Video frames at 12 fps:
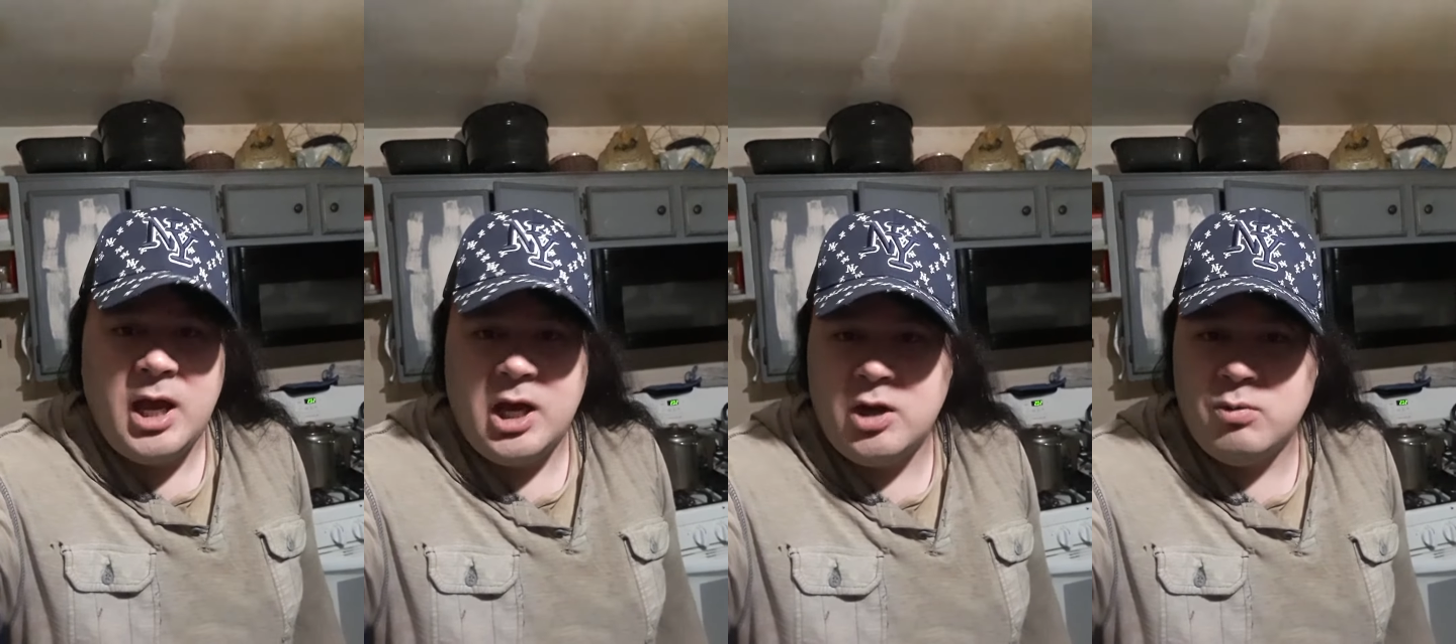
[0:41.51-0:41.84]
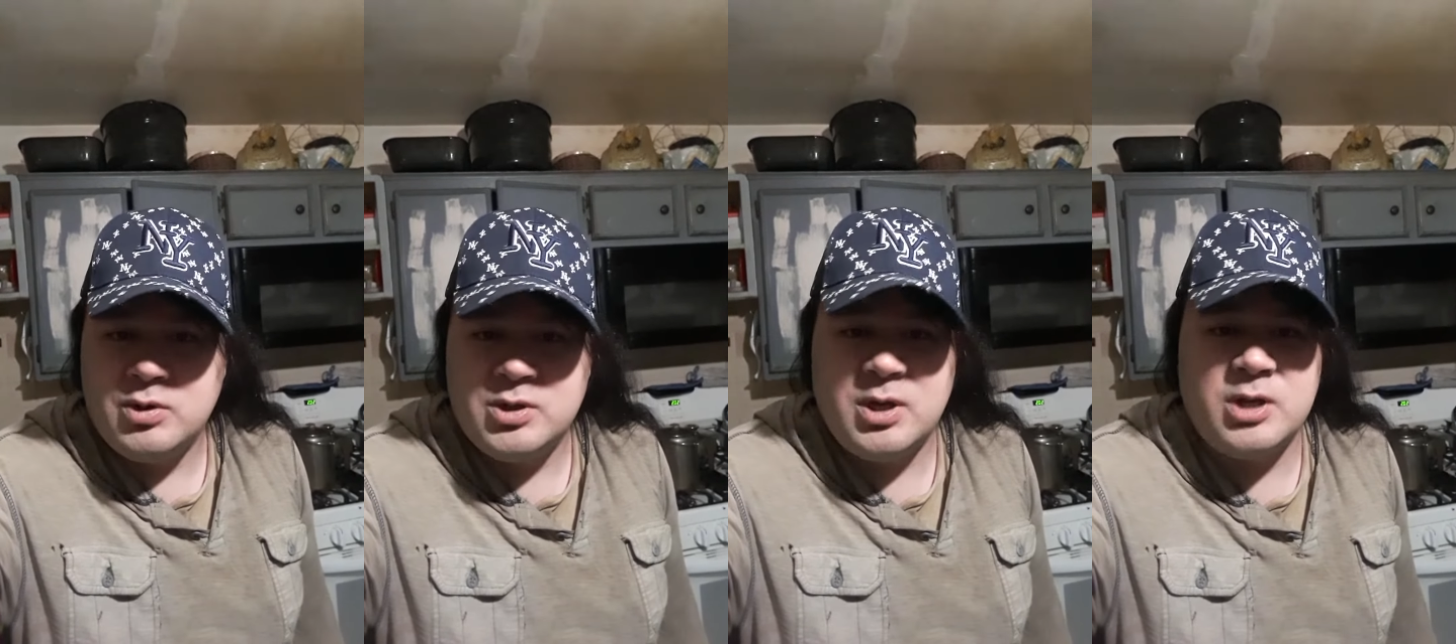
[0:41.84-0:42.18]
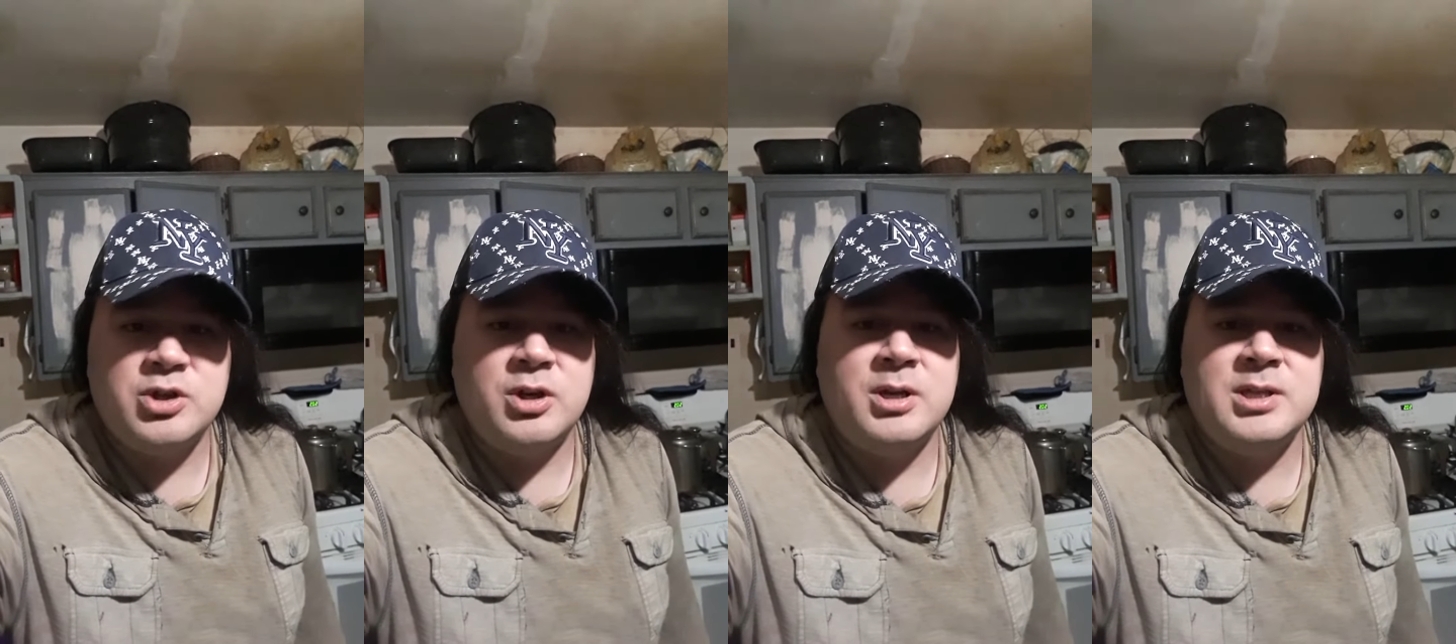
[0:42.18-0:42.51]
And it was
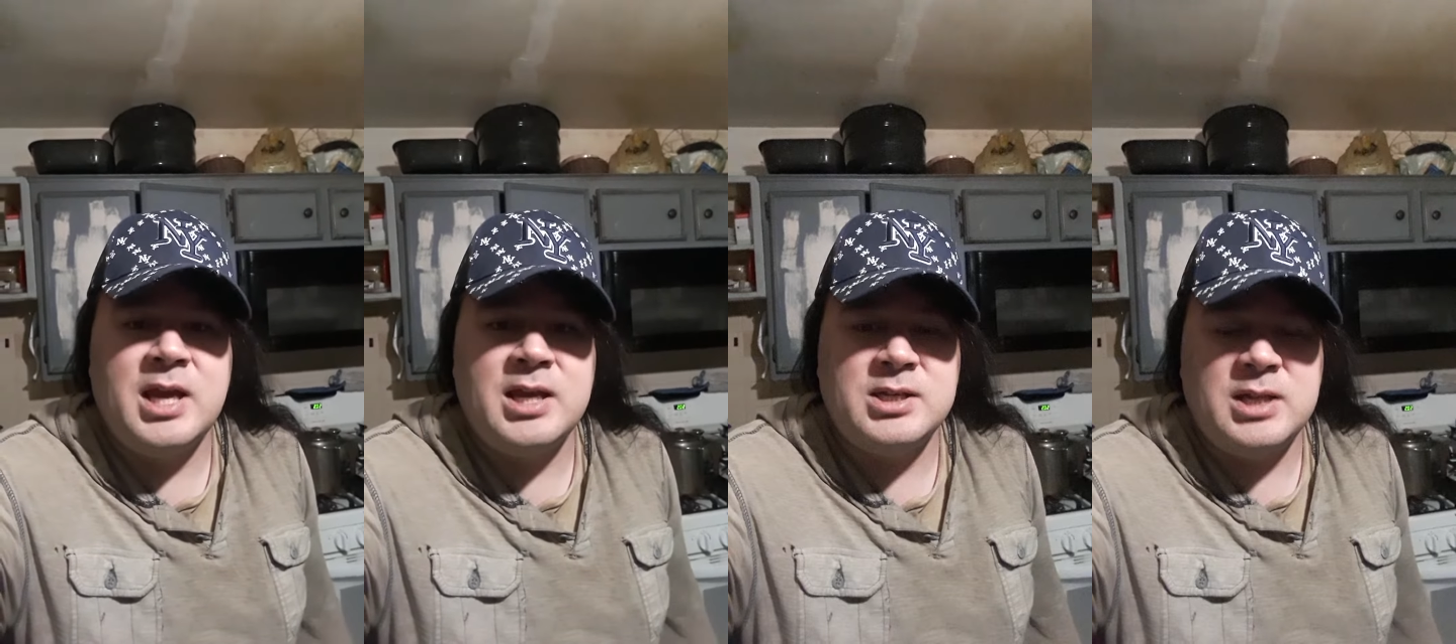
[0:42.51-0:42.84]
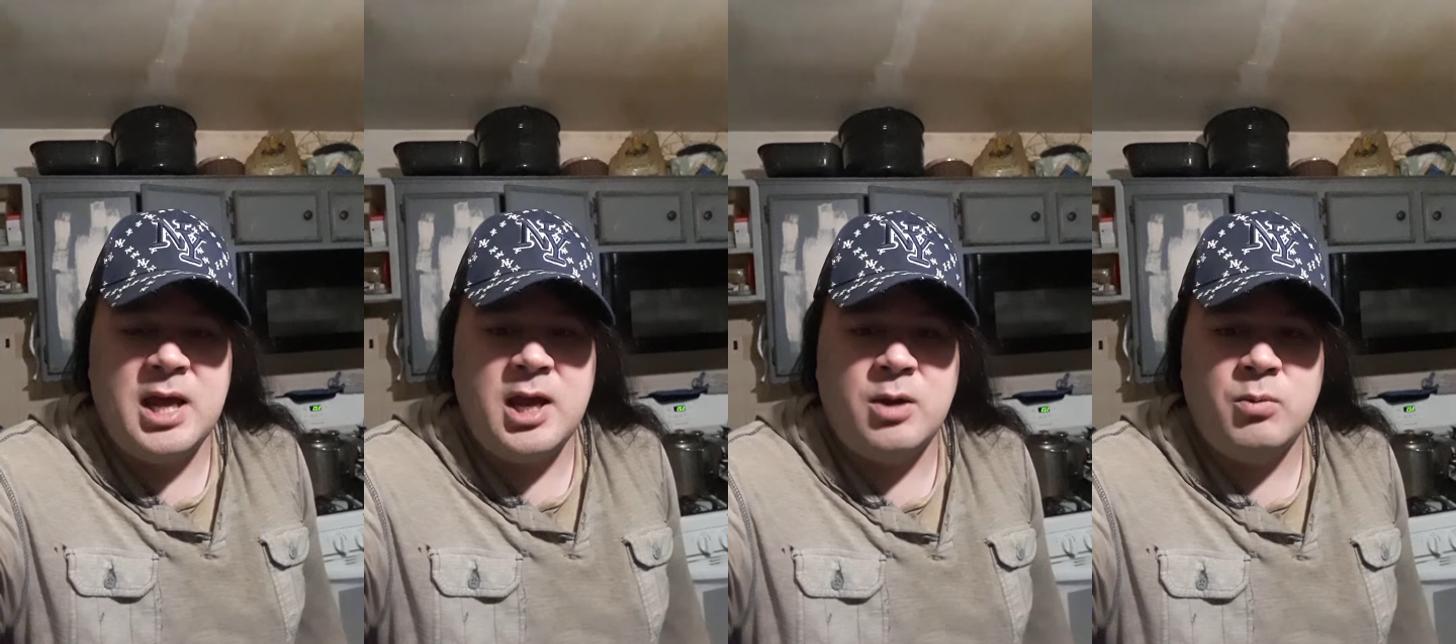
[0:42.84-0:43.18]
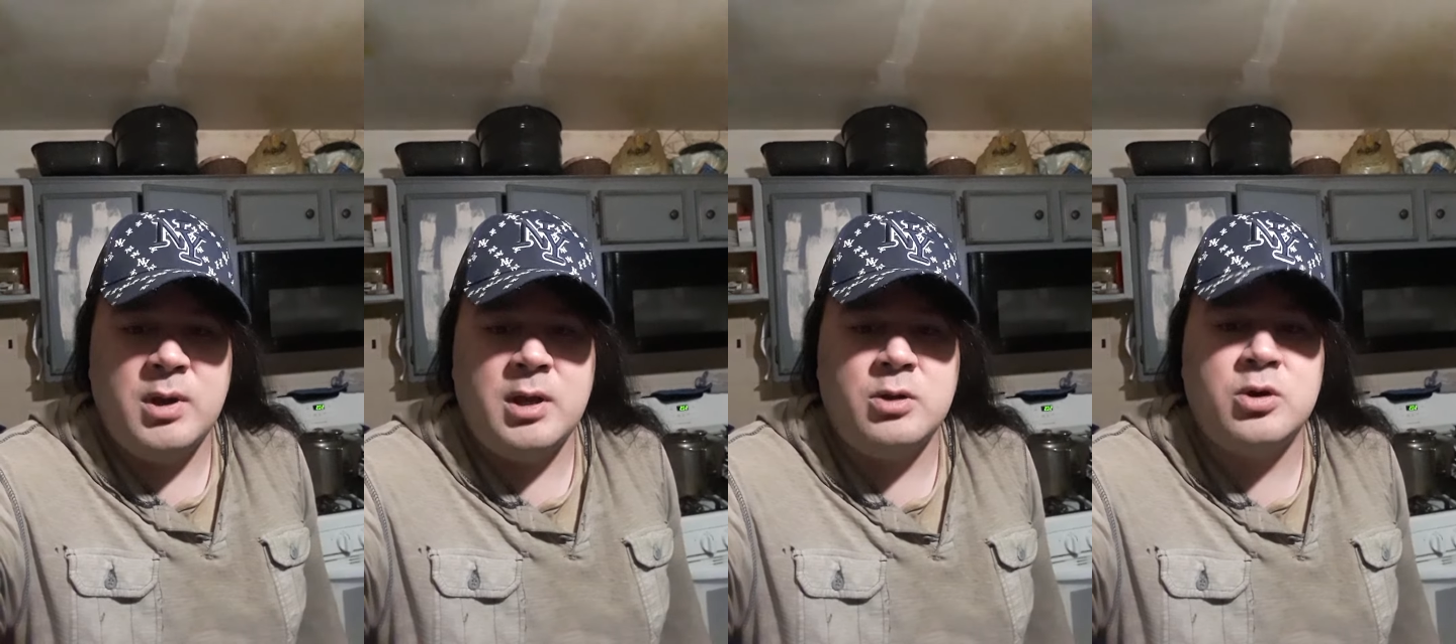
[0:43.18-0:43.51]
such a good day today.
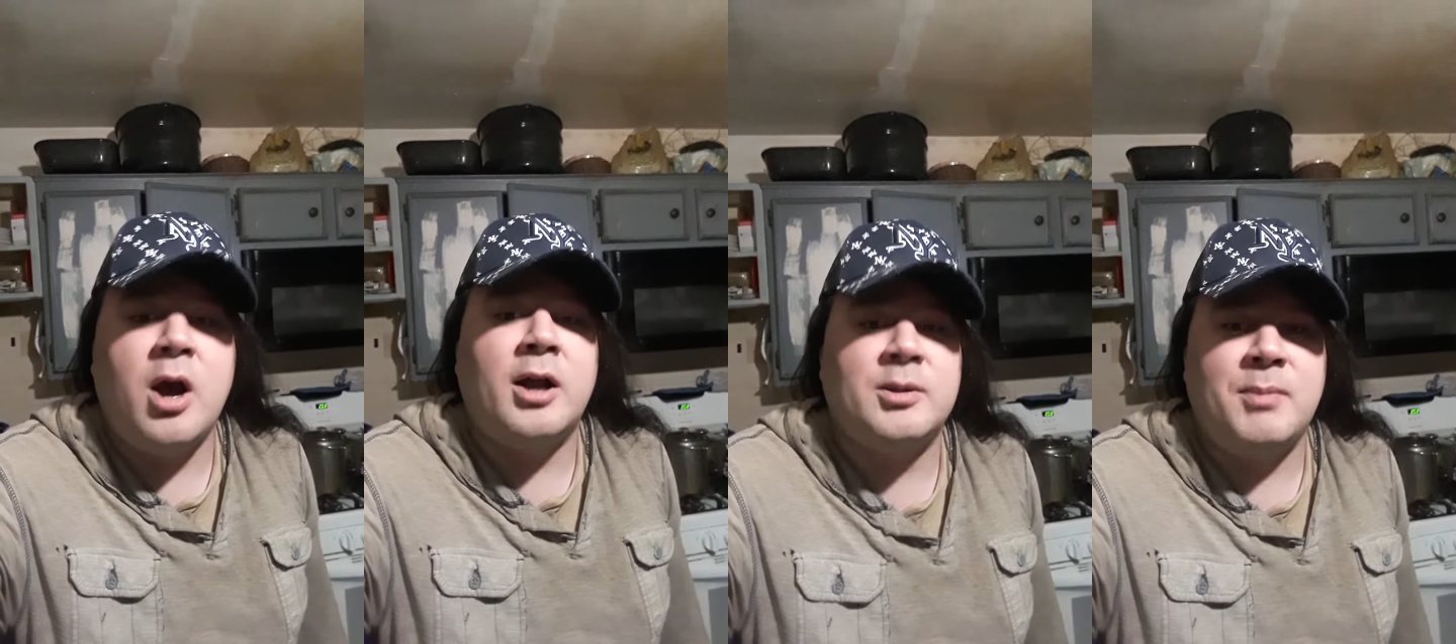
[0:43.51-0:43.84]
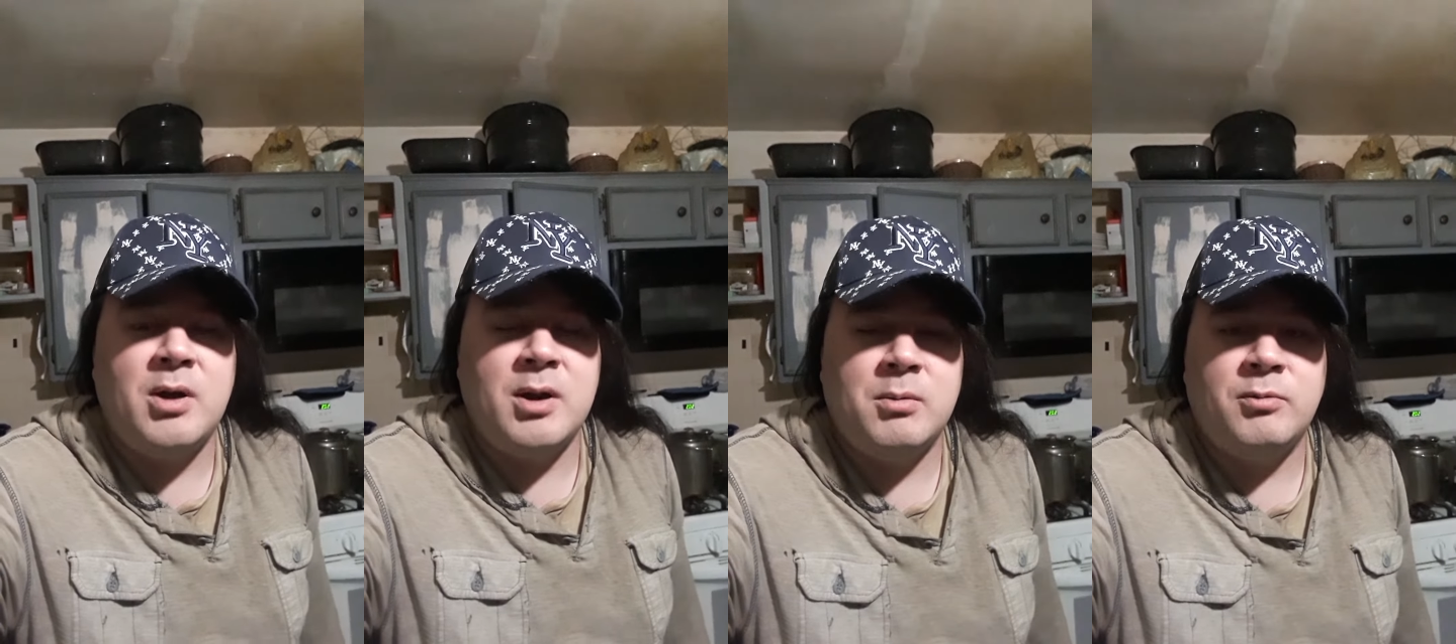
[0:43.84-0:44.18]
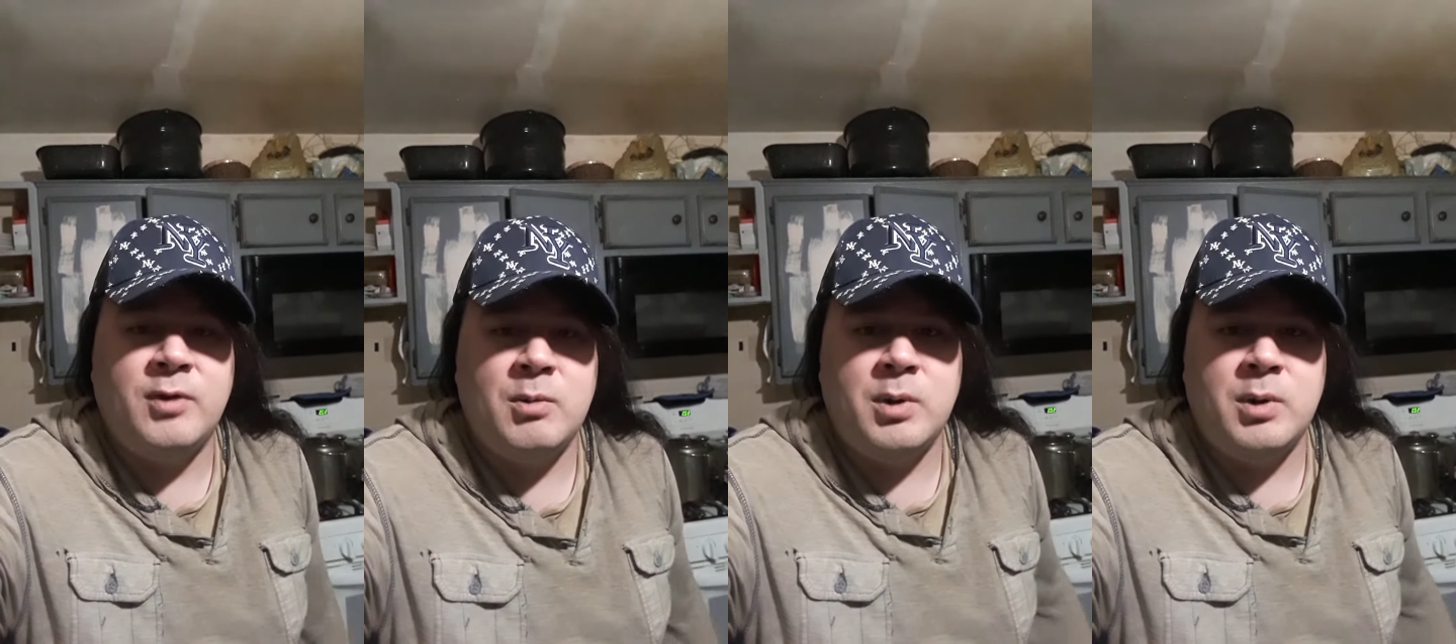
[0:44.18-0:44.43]
We talked about everything.